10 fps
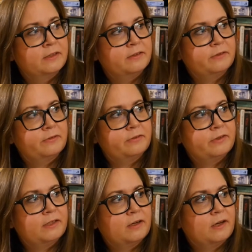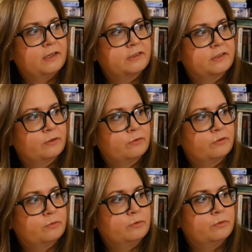The Three Lies of
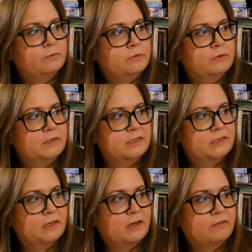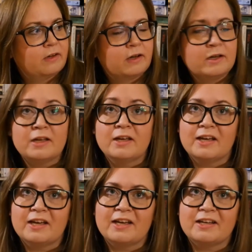Tomomi Ishikawa,
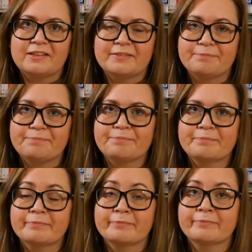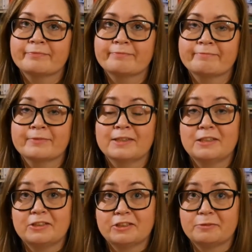and
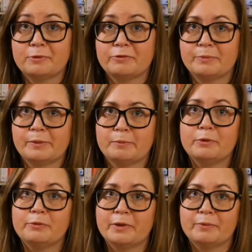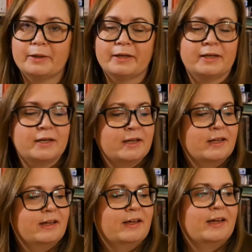it just blew me, blew me away.
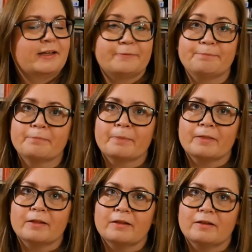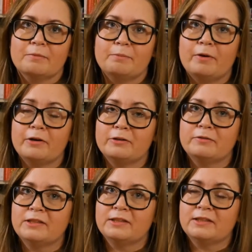Um, part of
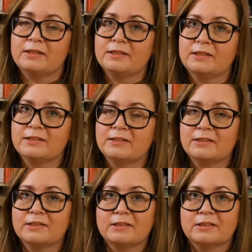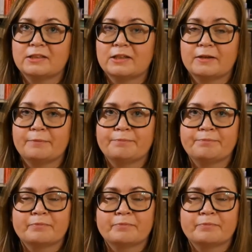it is um,